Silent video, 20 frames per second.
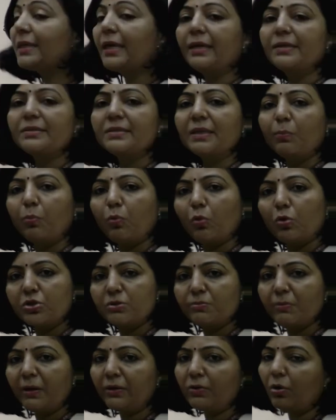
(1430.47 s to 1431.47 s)
k is the
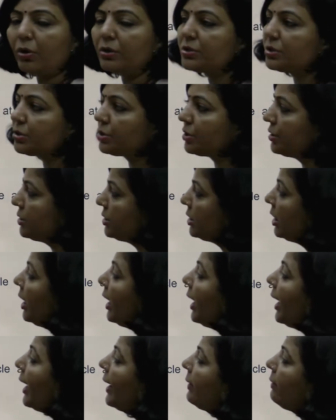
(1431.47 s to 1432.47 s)
Boltzmann constant
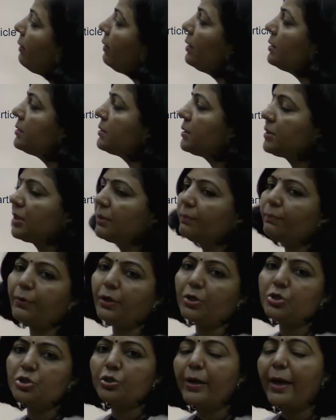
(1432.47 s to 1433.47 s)
and T is the
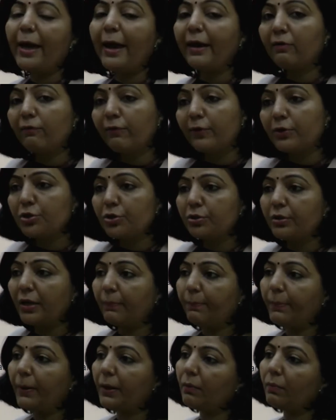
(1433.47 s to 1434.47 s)
temperature at which
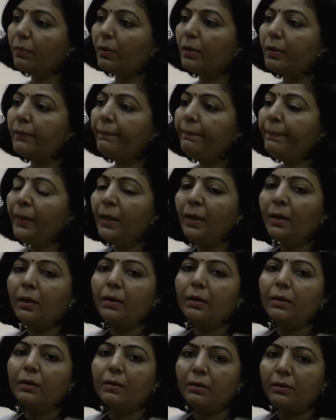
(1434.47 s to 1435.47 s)
that particular
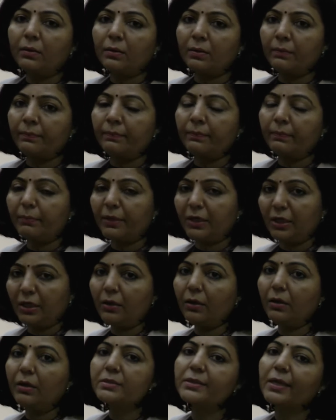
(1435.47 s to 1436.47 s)
uh,
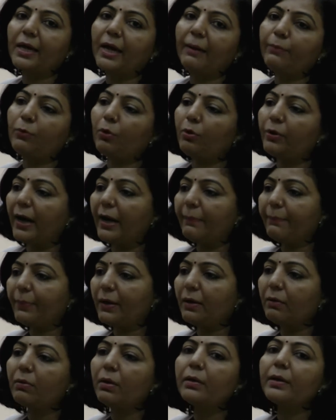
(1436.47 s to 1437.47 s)
material is kept or that
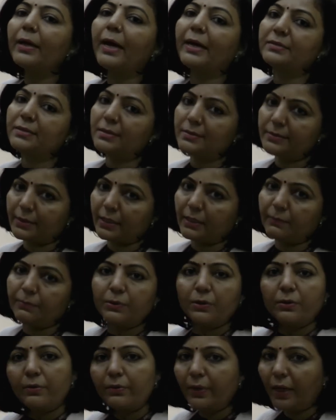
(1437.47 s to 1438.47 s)
particular gas is kept,
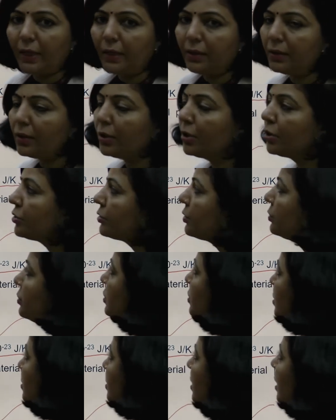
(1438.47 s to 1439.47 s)
right? So,
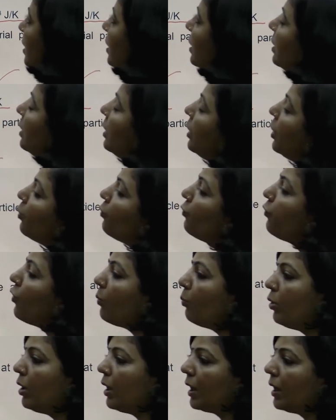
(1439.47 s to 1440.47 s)
this is the
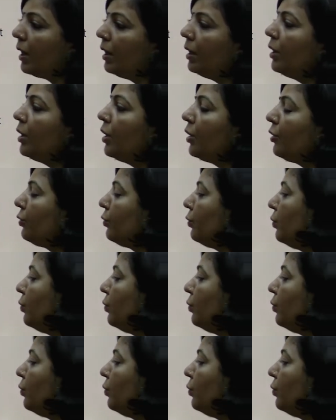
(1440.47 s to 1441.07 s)
formula to